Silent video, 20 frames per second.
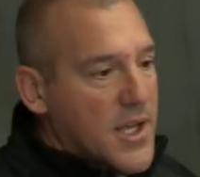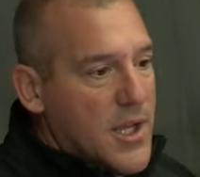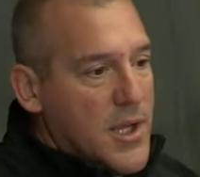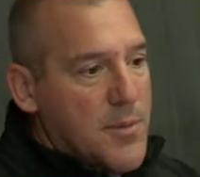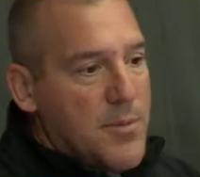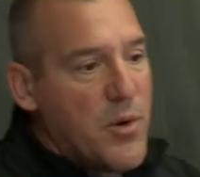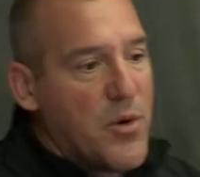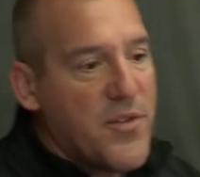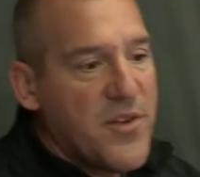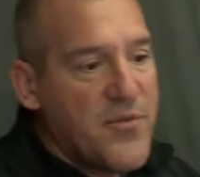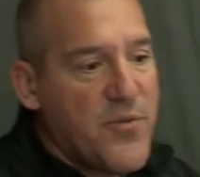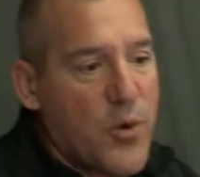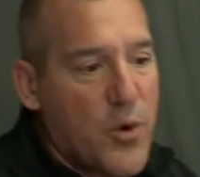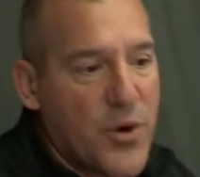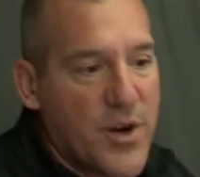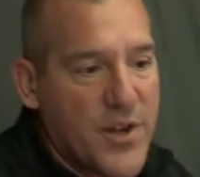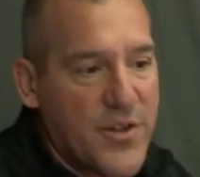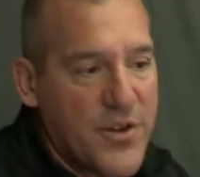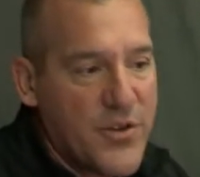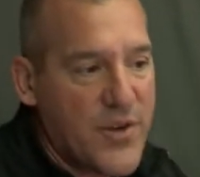Moving
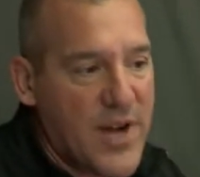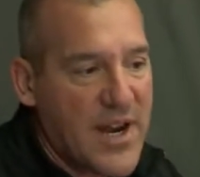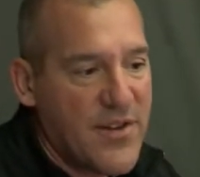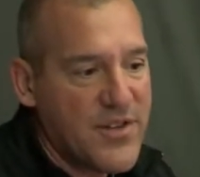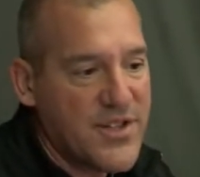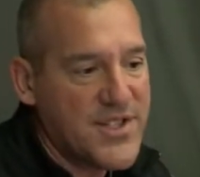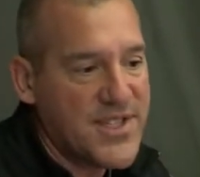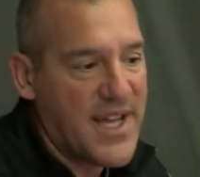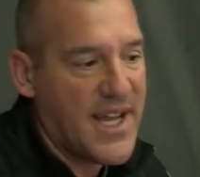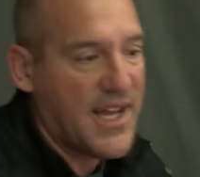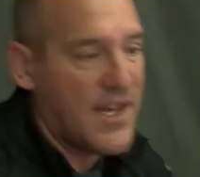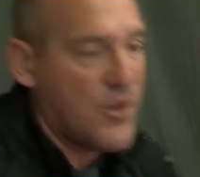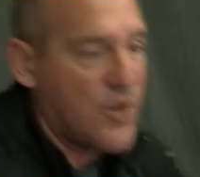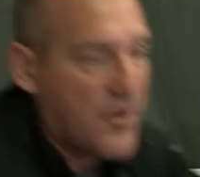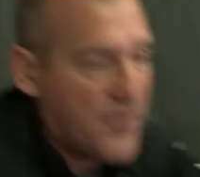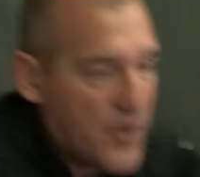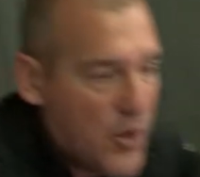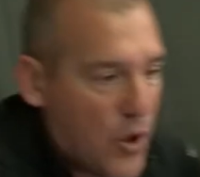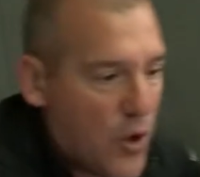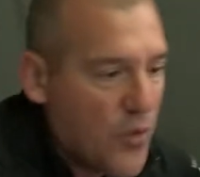forward on the driver's side, you
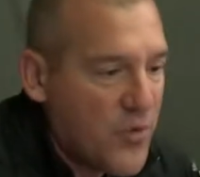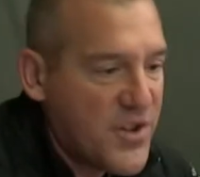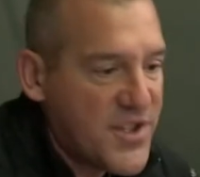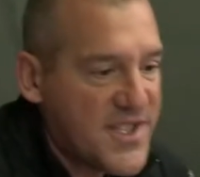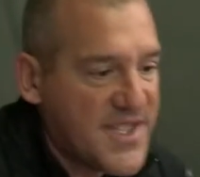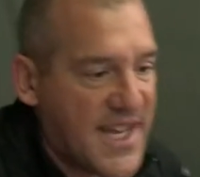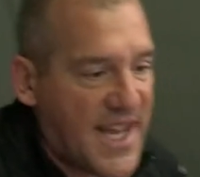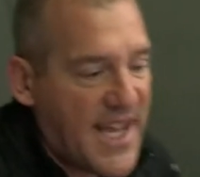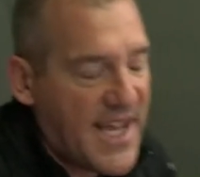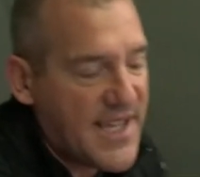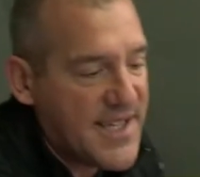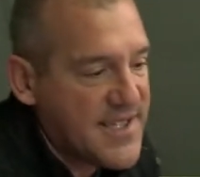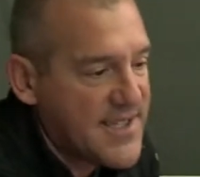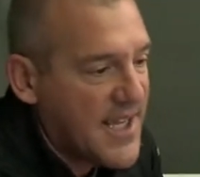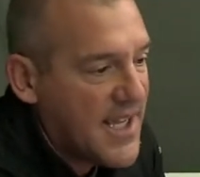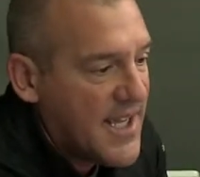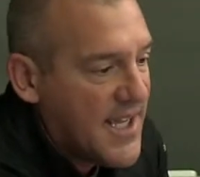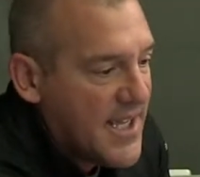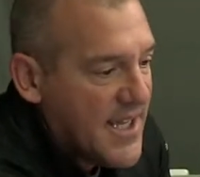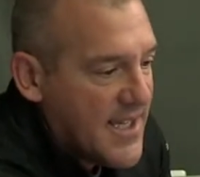have an oversized
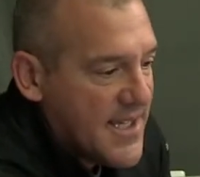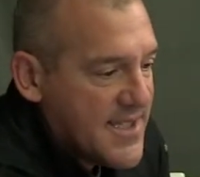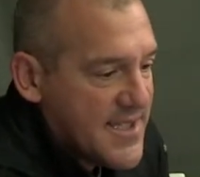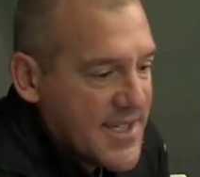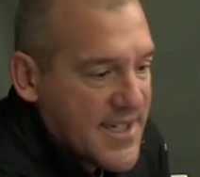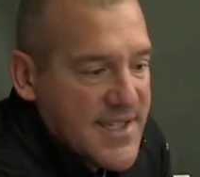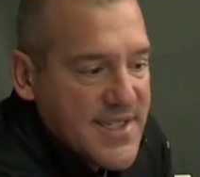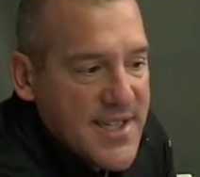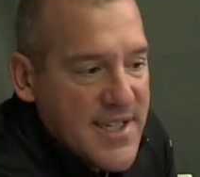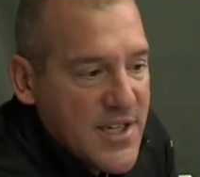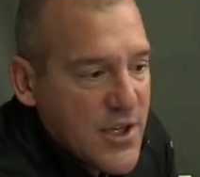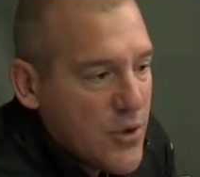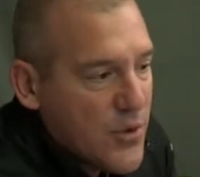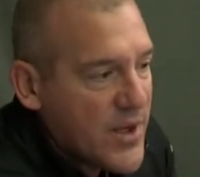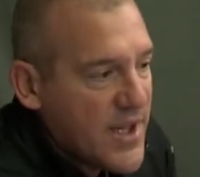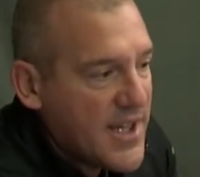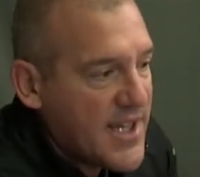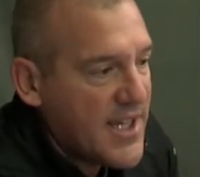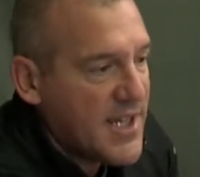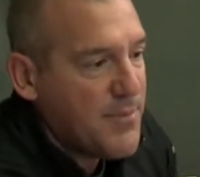
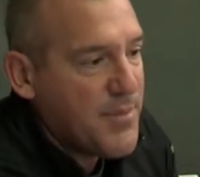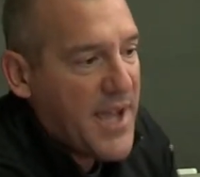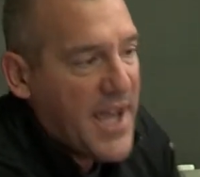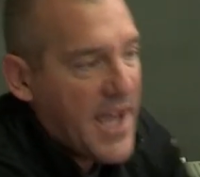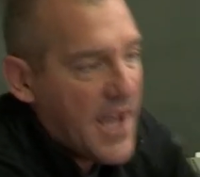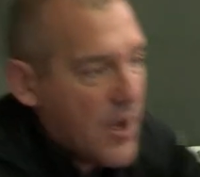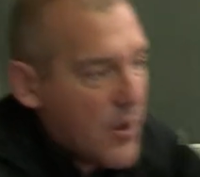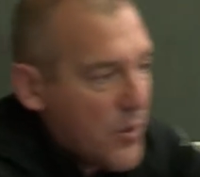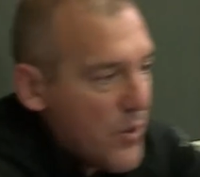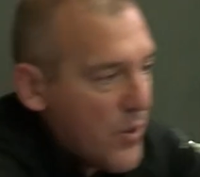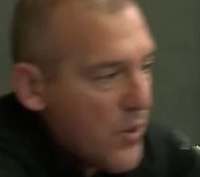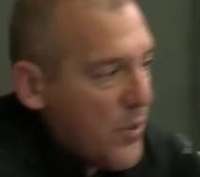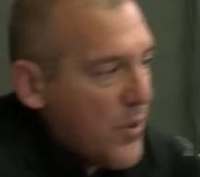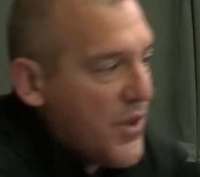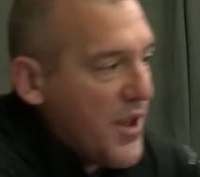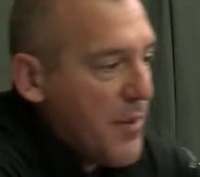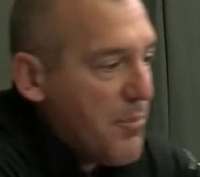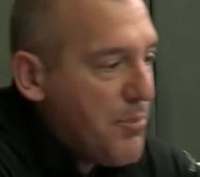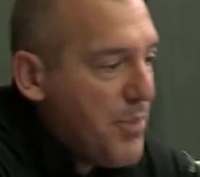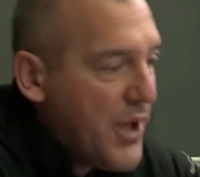16-degree lean back with
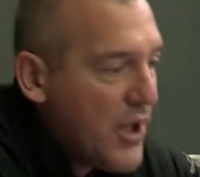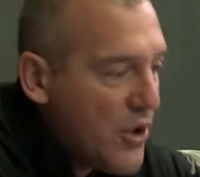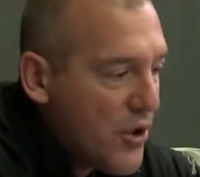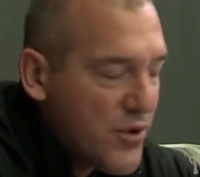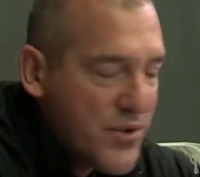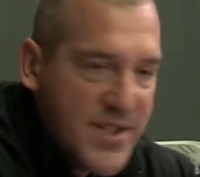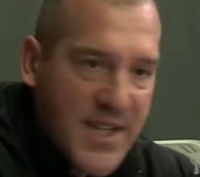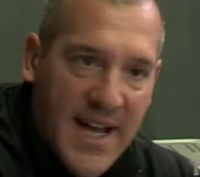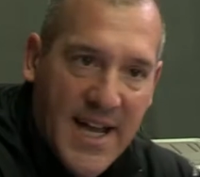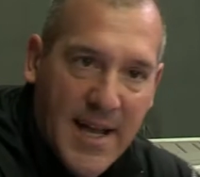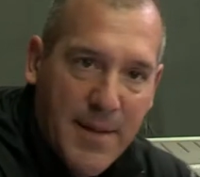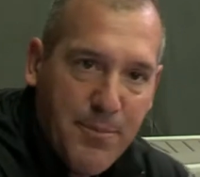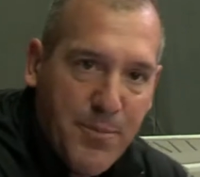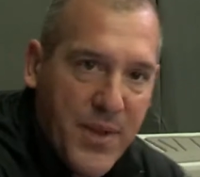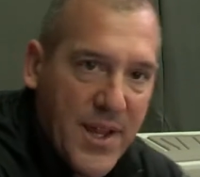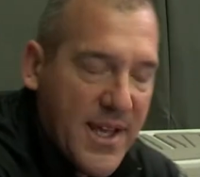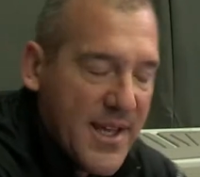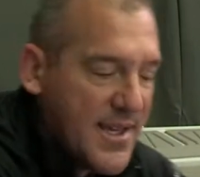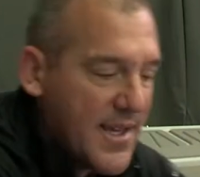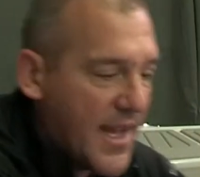a pillow top,
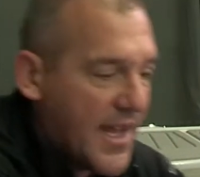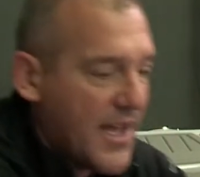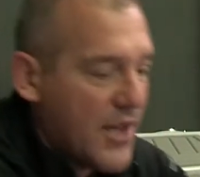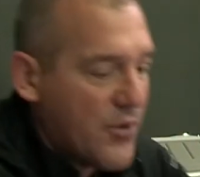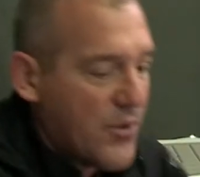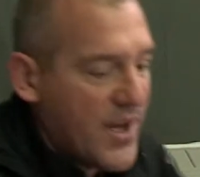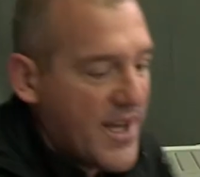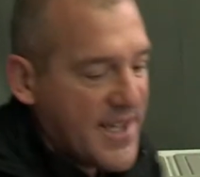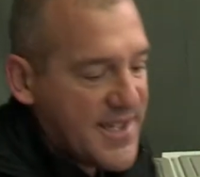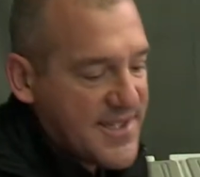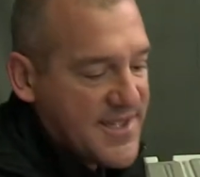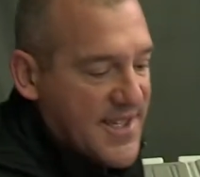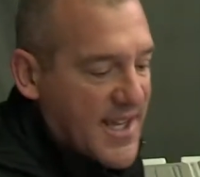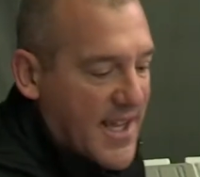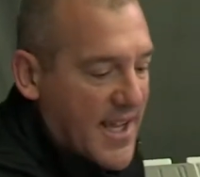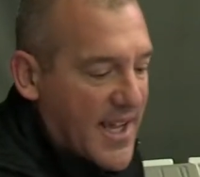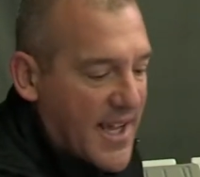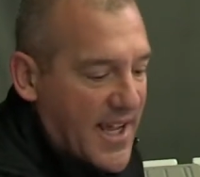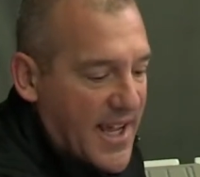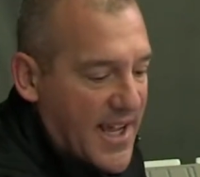headrest,
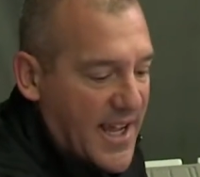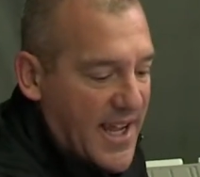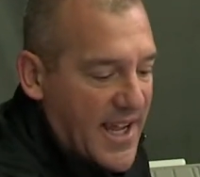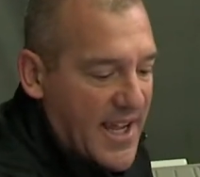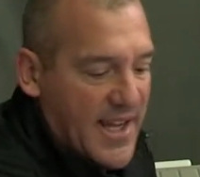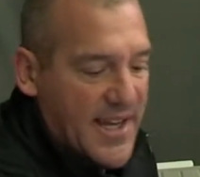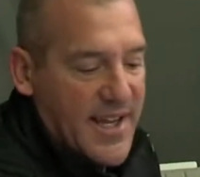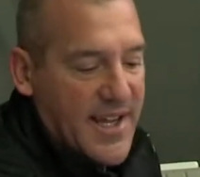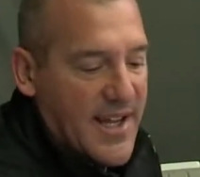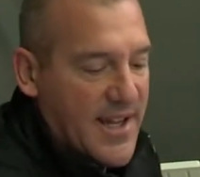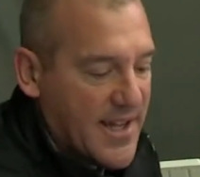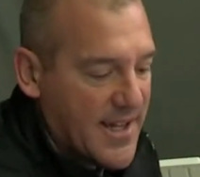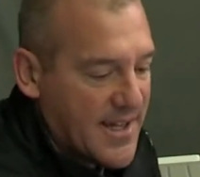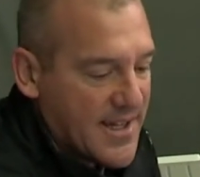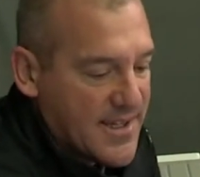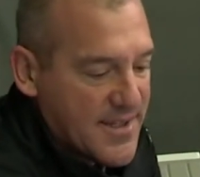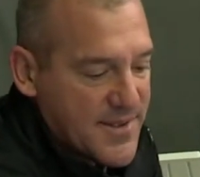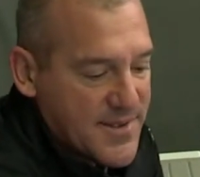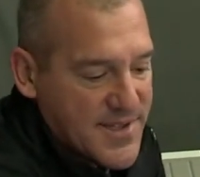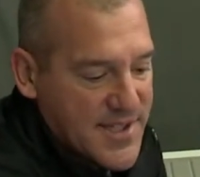and
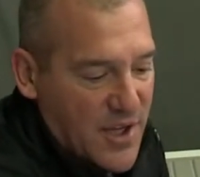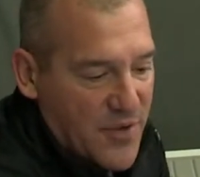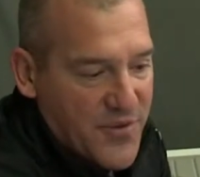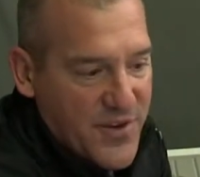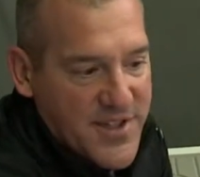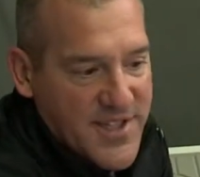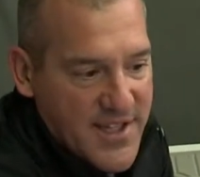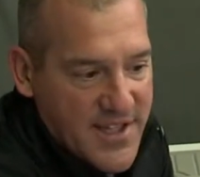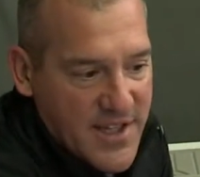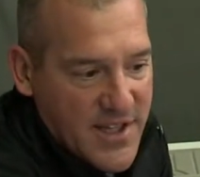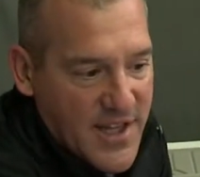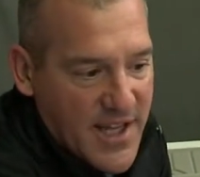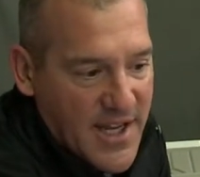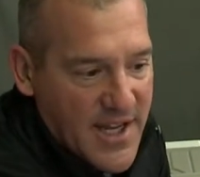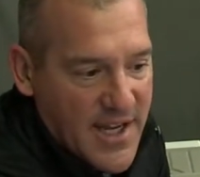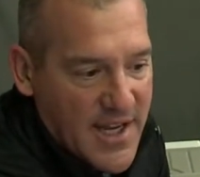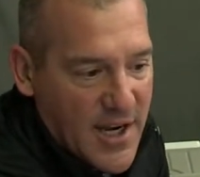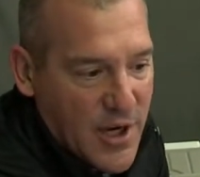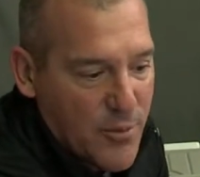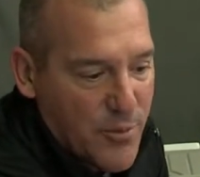
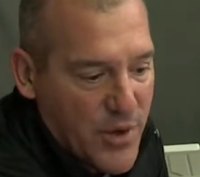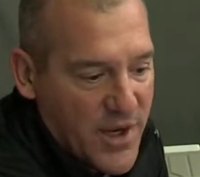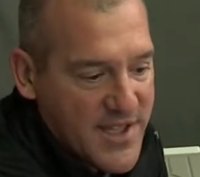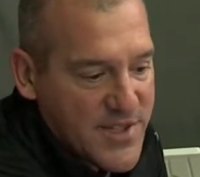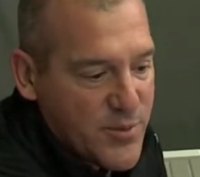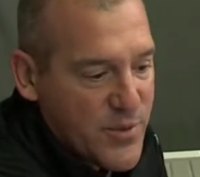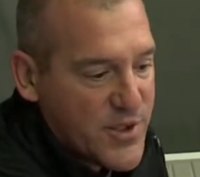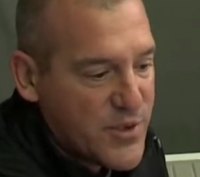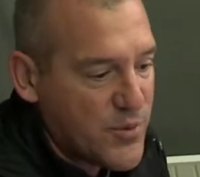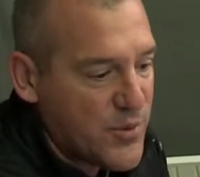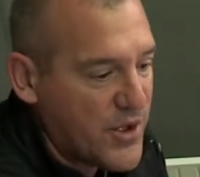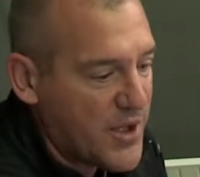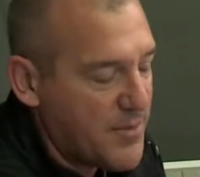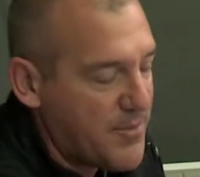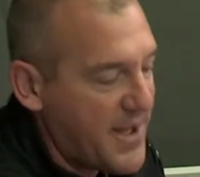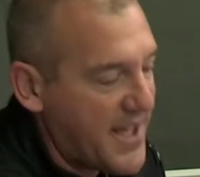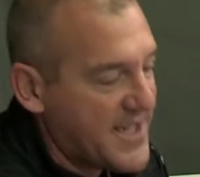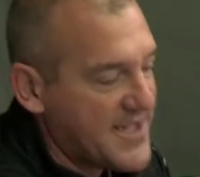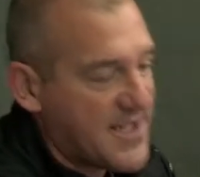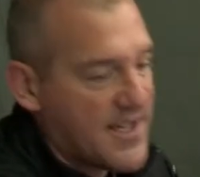self-articulating armrest, which really
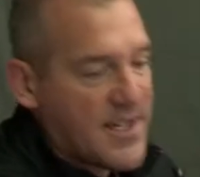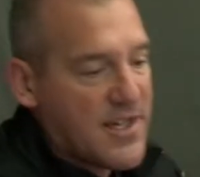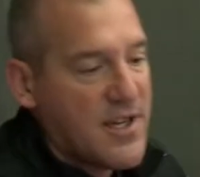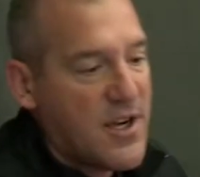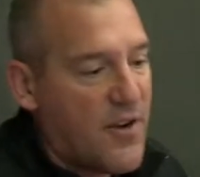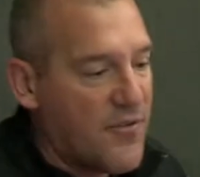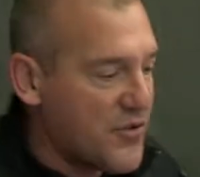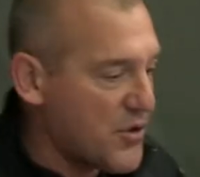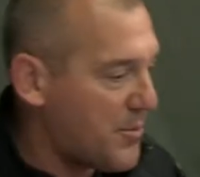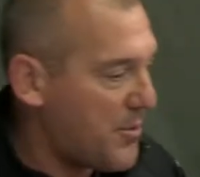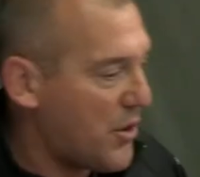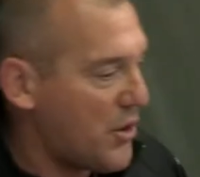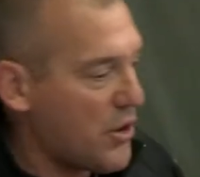makes it a comfortable